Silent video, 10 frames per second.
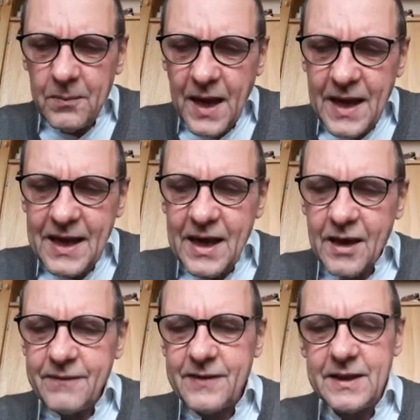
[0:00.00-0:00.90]
my
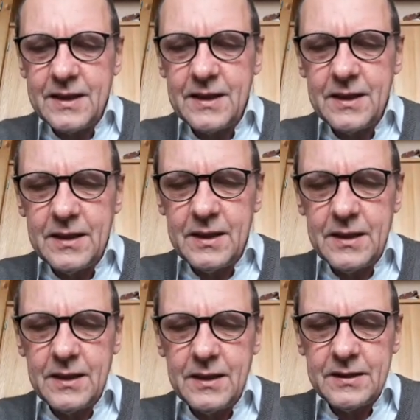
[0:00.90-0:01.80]

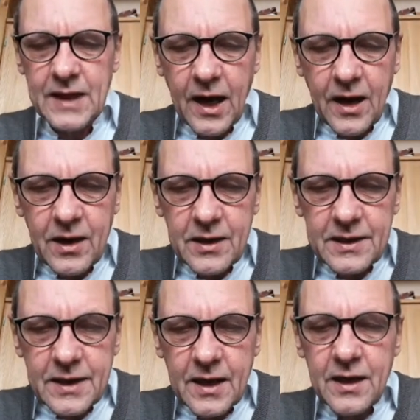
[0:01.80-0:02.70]
loving,
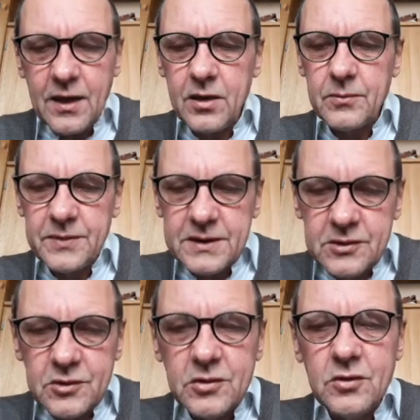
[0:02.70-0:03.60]
darling, I'll be
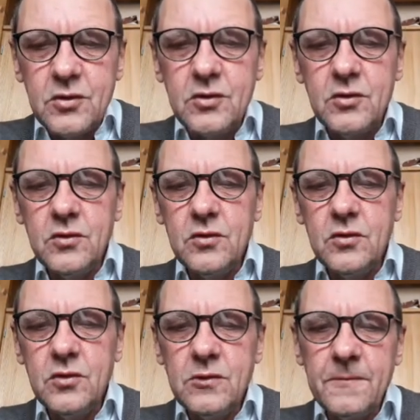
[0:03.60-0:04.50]

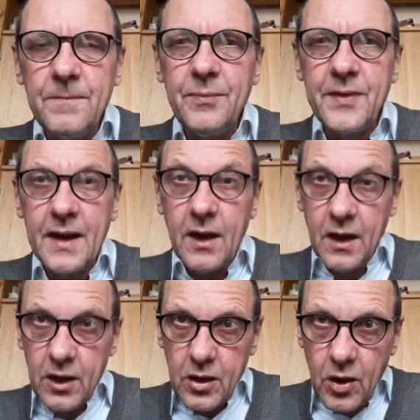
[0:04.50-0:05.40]
true.
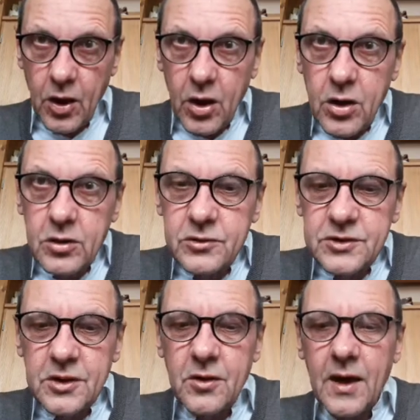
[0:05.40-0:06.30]
Close
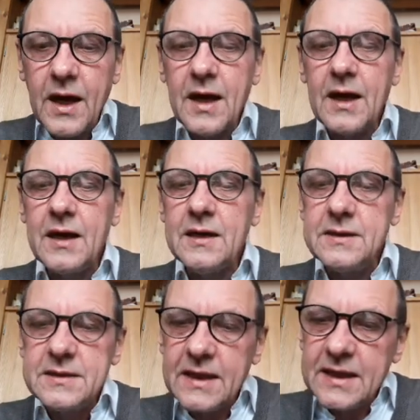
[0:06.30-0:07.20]
your
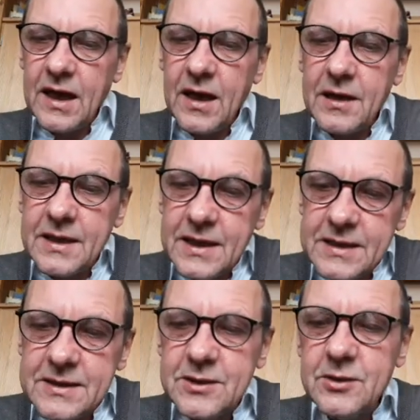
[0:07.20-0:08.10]
eyes and I'll
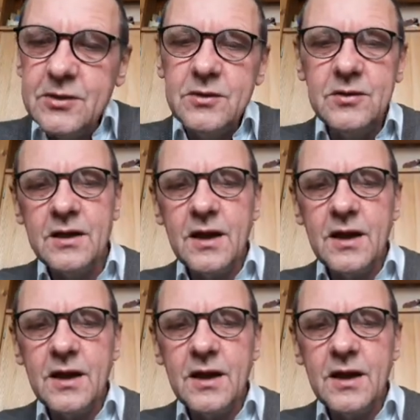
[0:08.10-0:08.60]
kiss you.